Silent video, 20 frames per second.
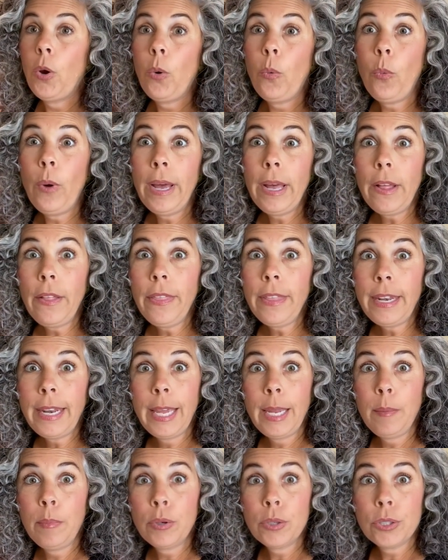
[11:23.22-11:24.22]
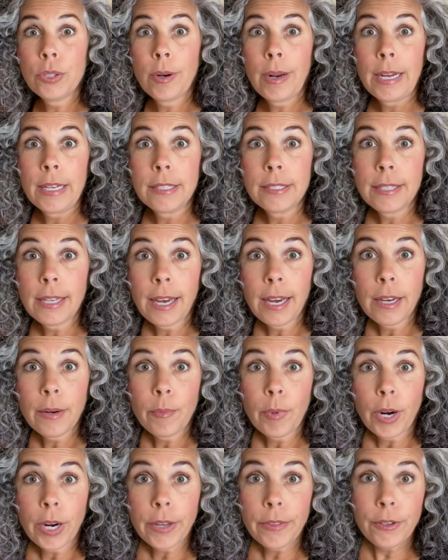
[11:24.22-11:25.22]
Well, the neighbors are outside
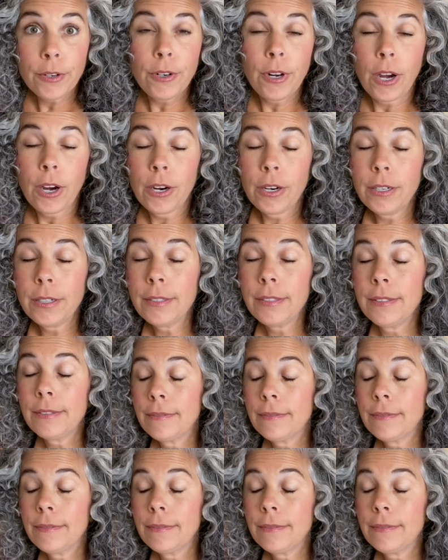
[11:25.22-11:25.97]
walking their dogs,